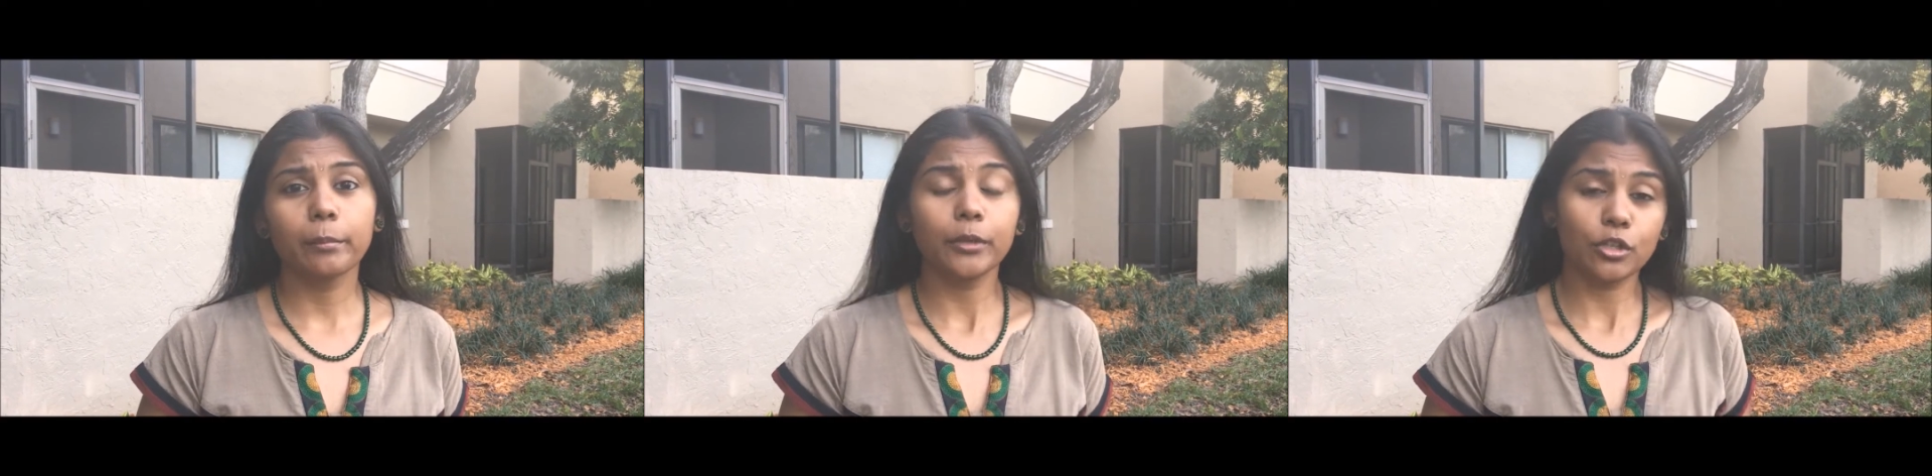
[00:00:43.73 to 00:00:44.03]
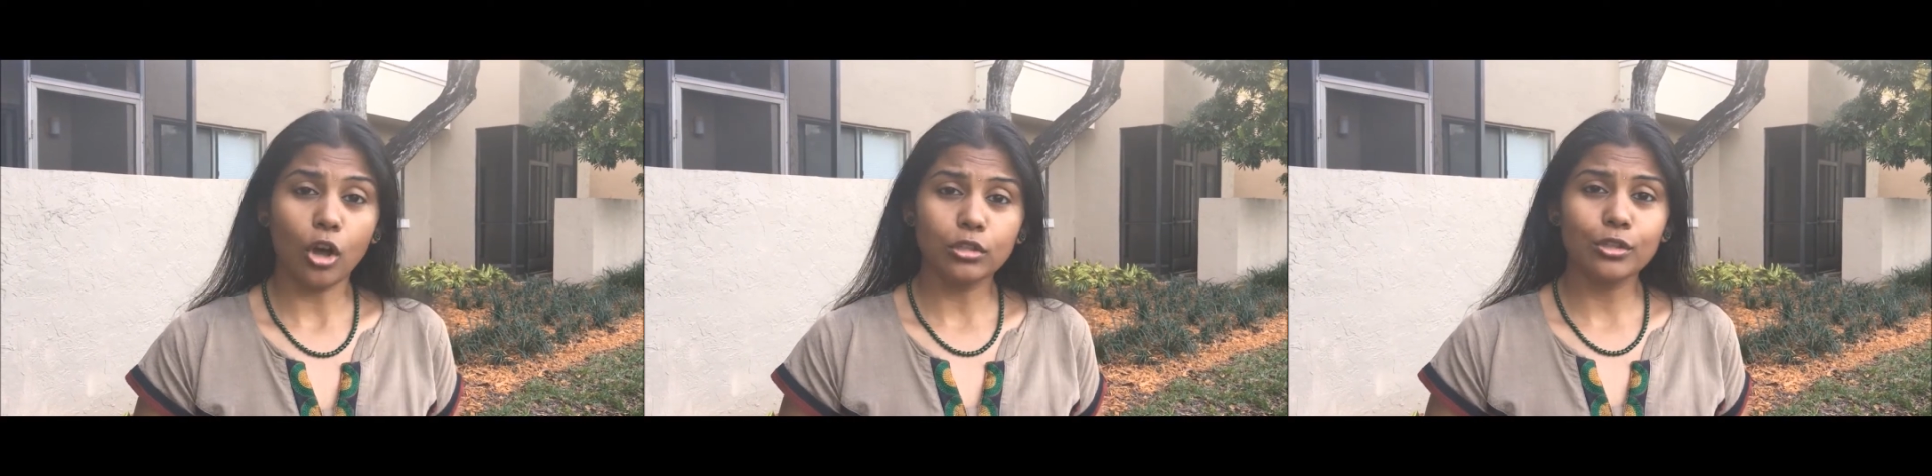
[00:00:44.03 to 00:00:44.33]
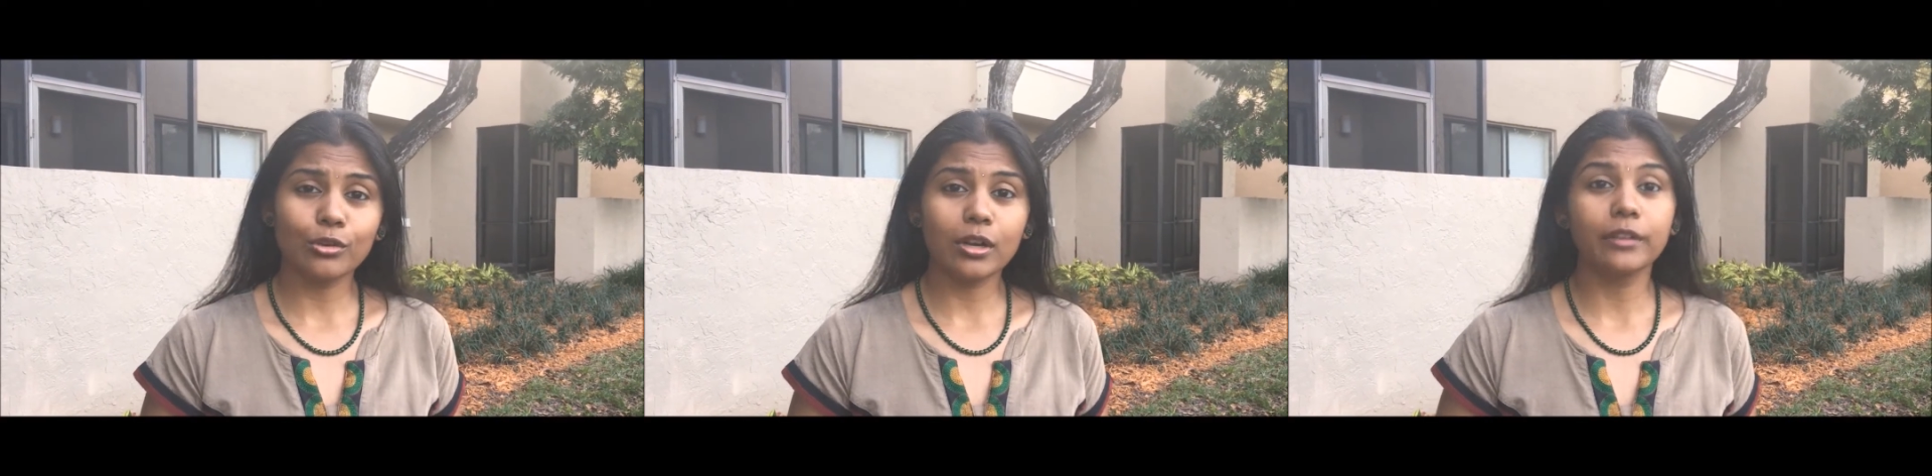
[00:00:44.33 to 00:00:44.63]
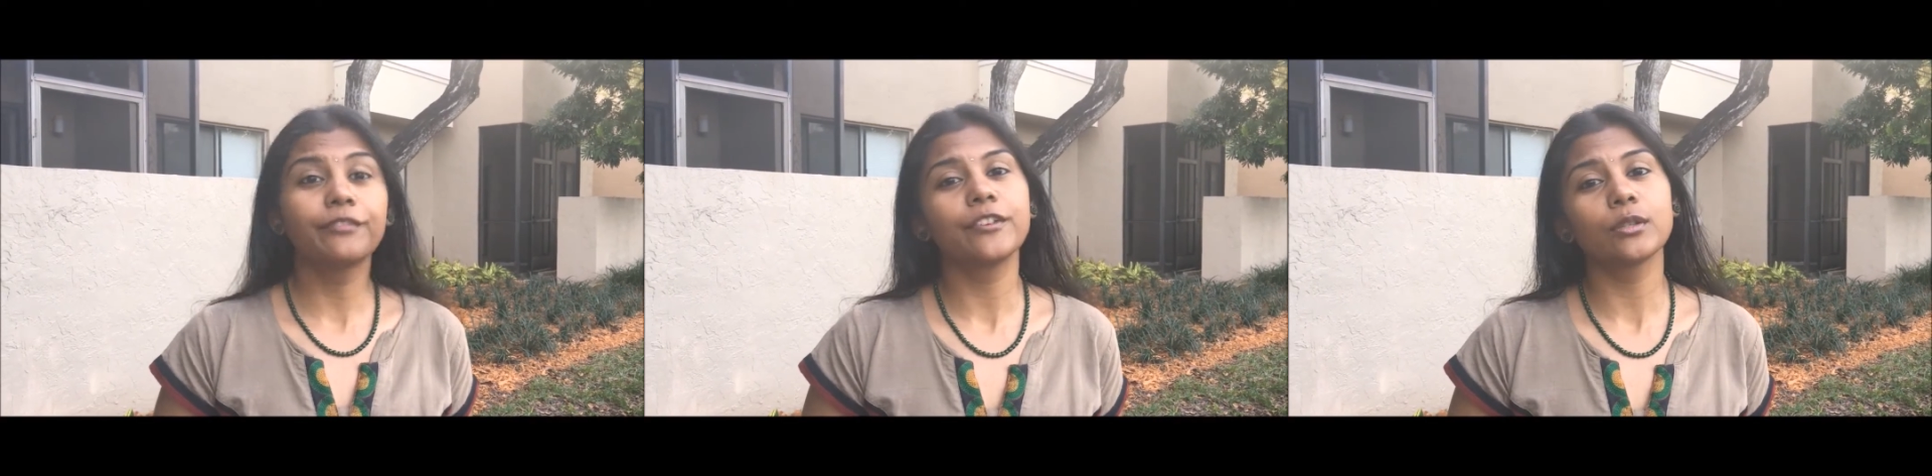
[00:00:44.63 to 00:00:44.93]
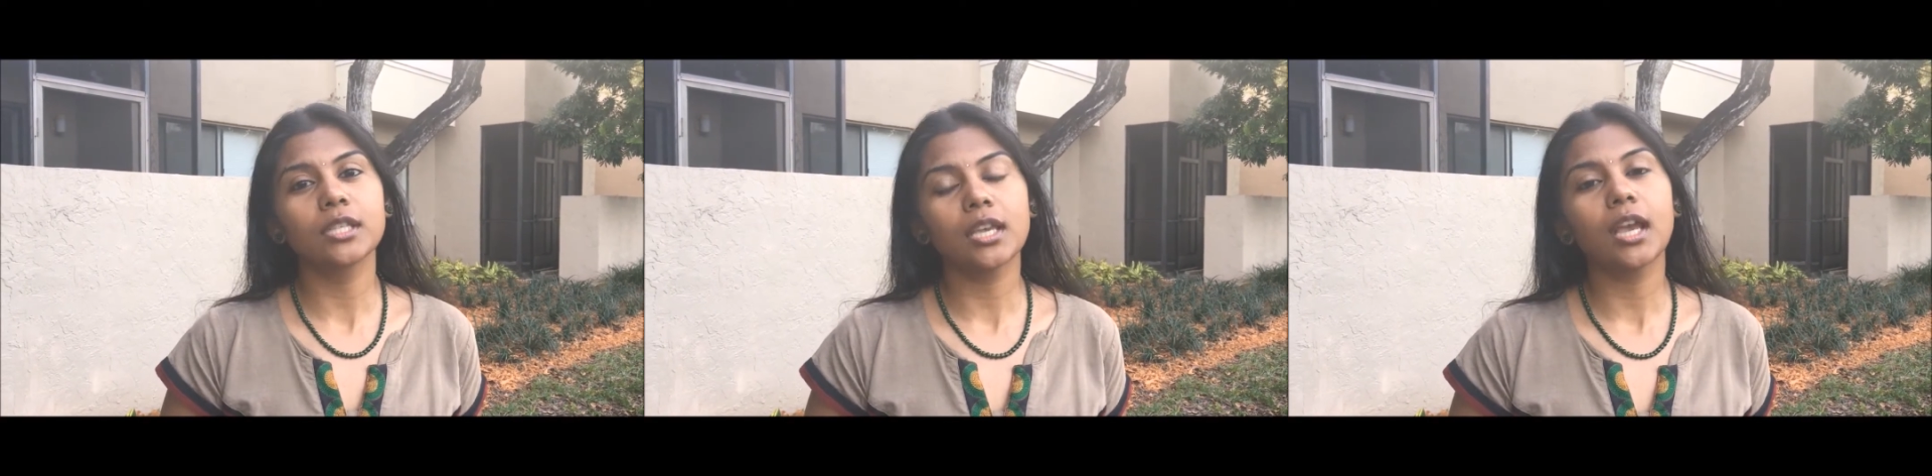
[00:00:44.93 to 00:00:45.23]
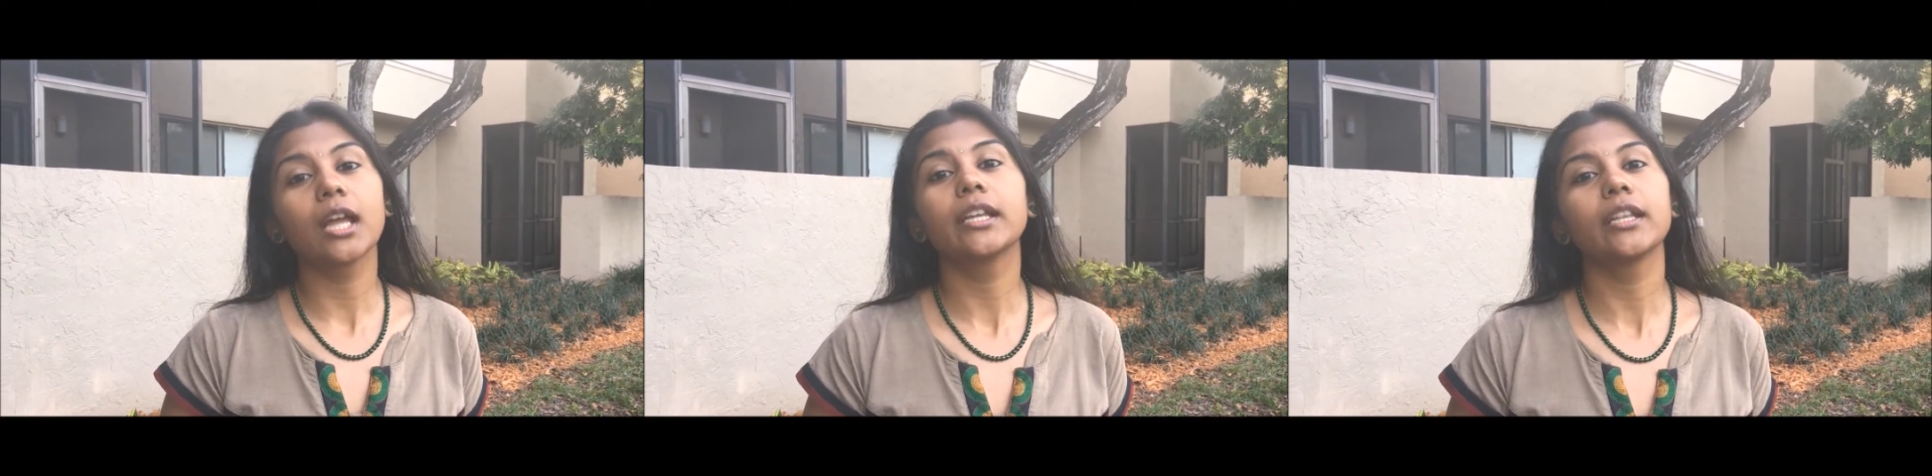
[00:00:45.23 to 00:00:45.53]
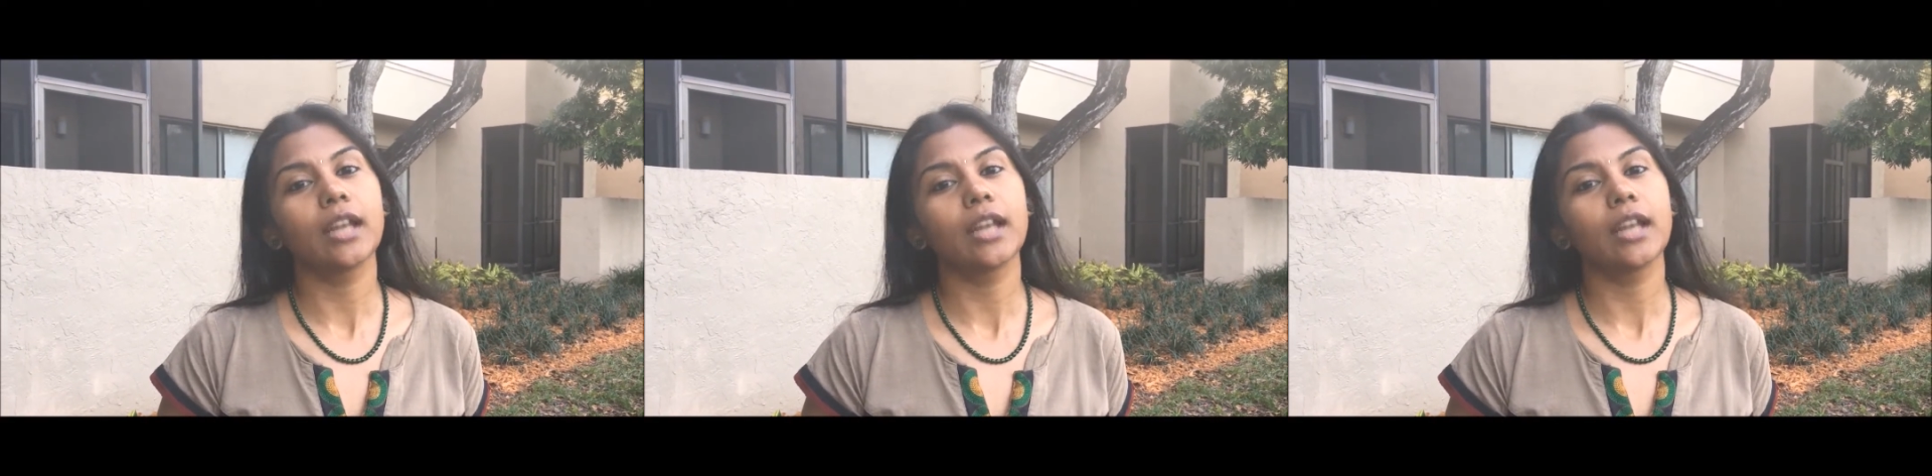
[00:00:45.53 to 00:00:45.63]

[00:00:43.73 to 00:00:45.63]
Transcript: but also confusing and